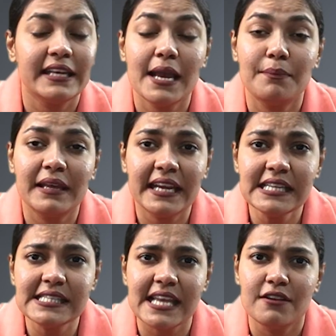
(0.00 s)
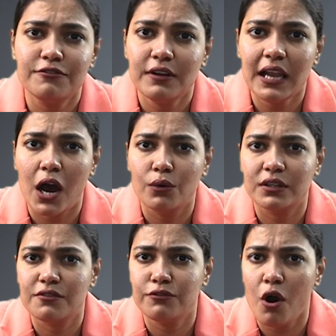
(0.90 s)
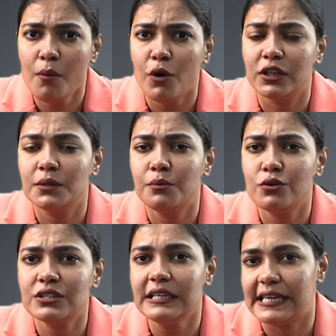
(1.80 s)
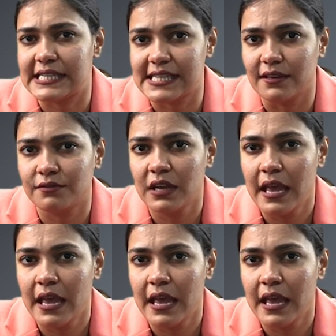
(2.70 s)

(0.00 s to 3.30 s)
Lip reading: The applicants can fill out the form on the portal itself.